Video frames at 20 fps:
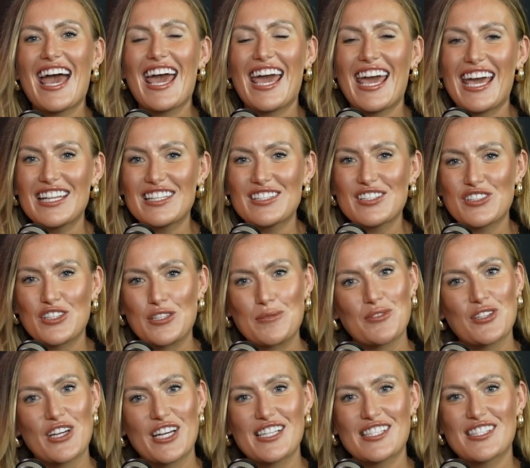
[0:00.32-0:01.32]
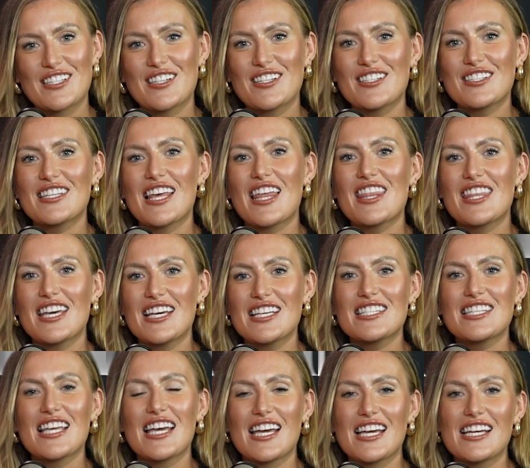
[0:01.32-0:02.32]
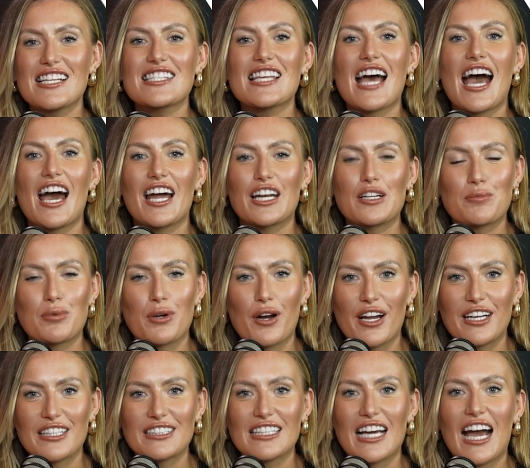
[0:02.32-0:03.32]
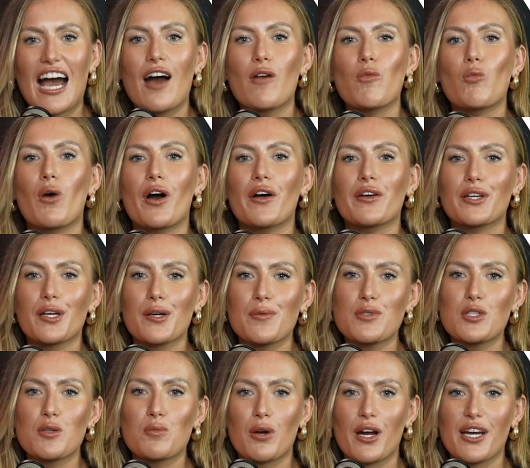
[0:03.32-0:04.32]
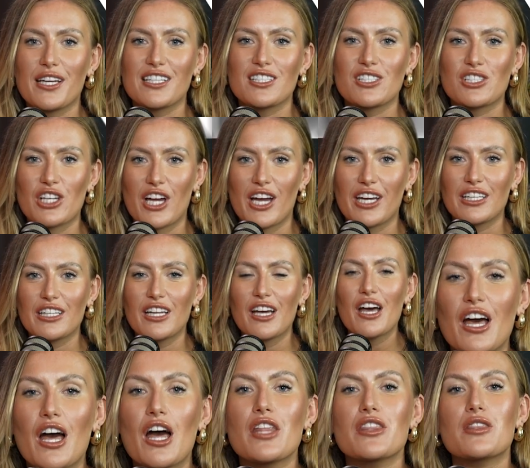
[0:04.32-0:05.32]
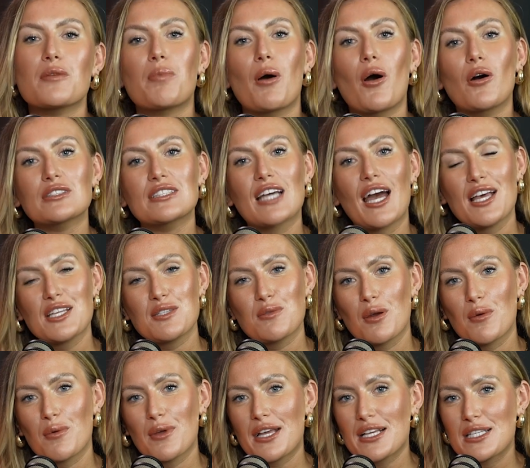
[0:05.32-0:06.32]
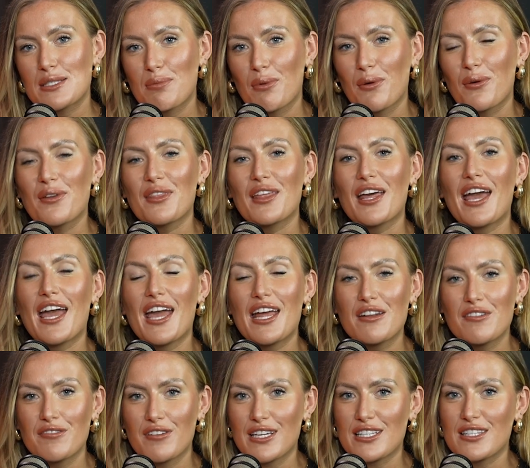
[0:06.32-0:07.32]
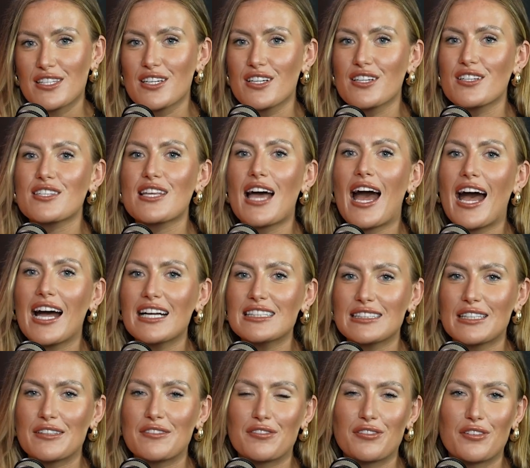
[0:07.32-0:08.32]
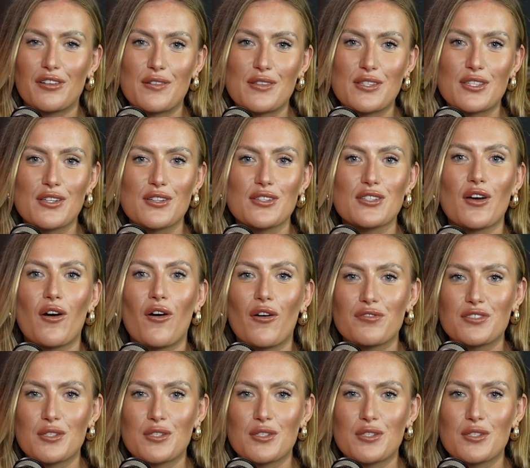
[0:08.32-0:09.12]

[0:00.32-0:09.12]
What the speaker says: Hey there, Dream Chasers. This is Hannah Pryde, and welcome to Pryde and Shine, the podcast where we explore the innovators and influencers of